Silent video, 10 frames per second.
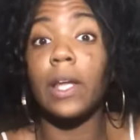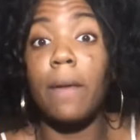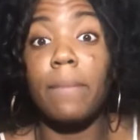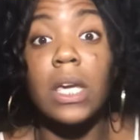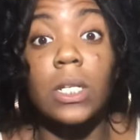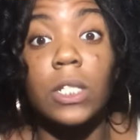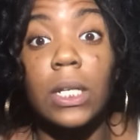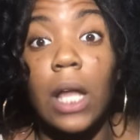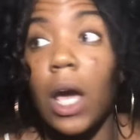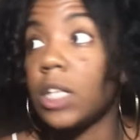me and she
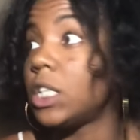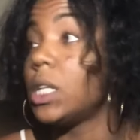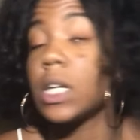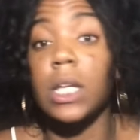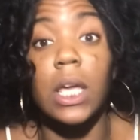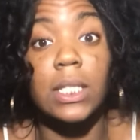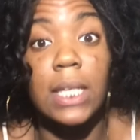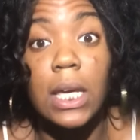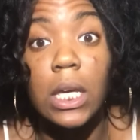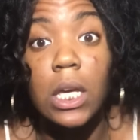looking at
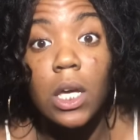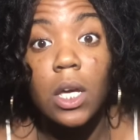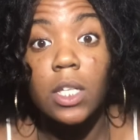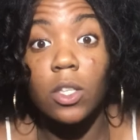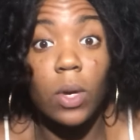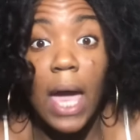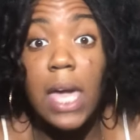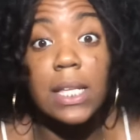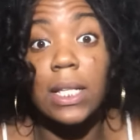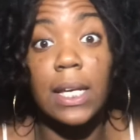T. So So Kay
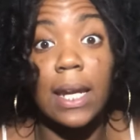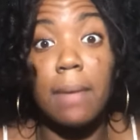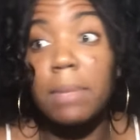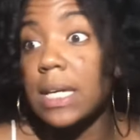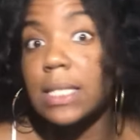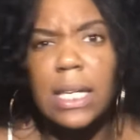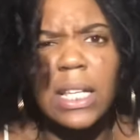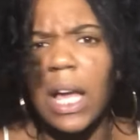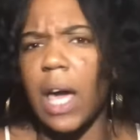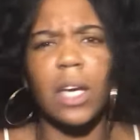is looking at me and T
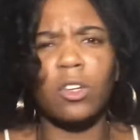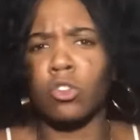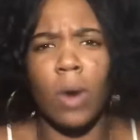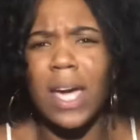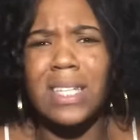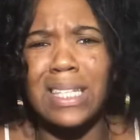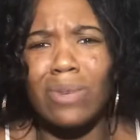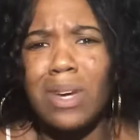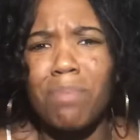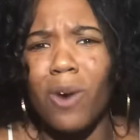like crazy, and
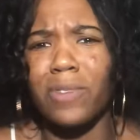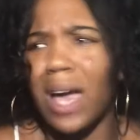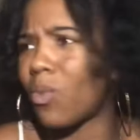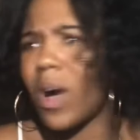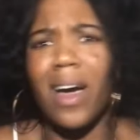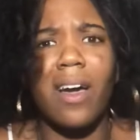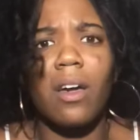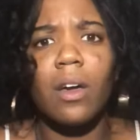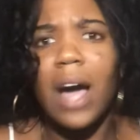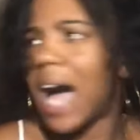we both like, what?
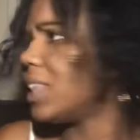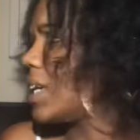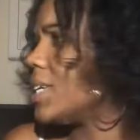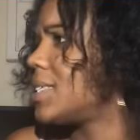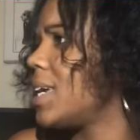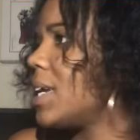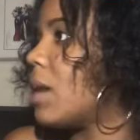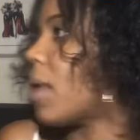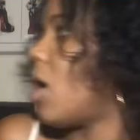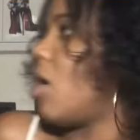I look at T and I'm
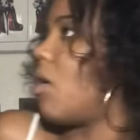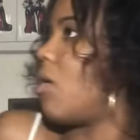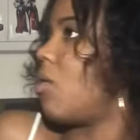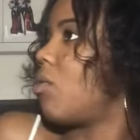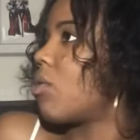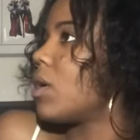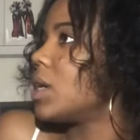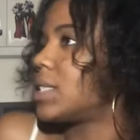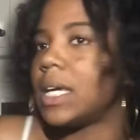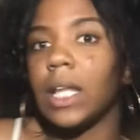like, oh.
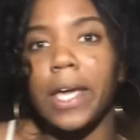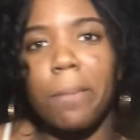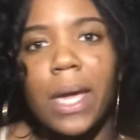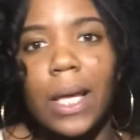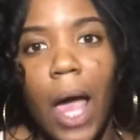T look at me, he like,